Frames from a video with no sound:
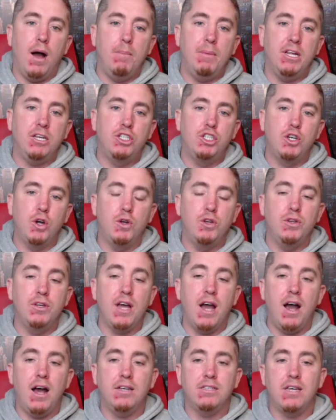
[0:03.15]
I'm going to show you
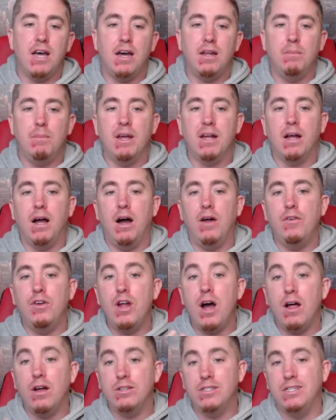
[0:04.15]
guys how to make
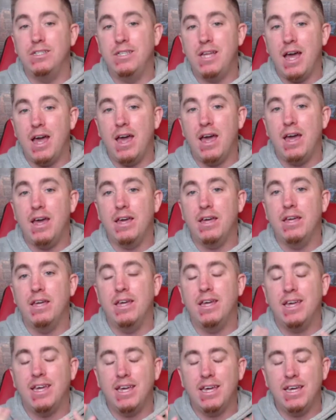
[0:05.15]
$100 a day
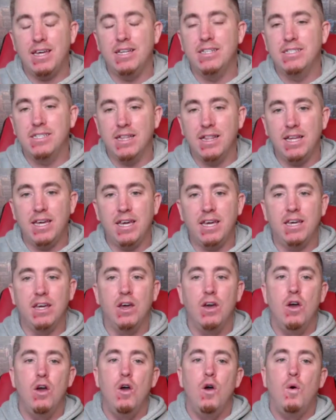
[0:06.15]
easily
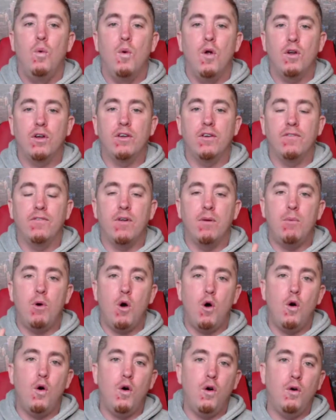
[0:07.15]
working from
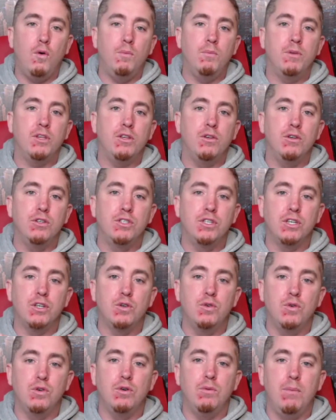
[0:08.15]
home using
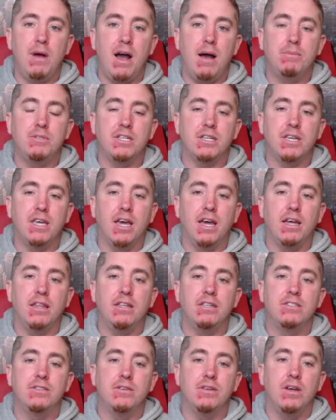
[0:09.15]
Google Maps. Again,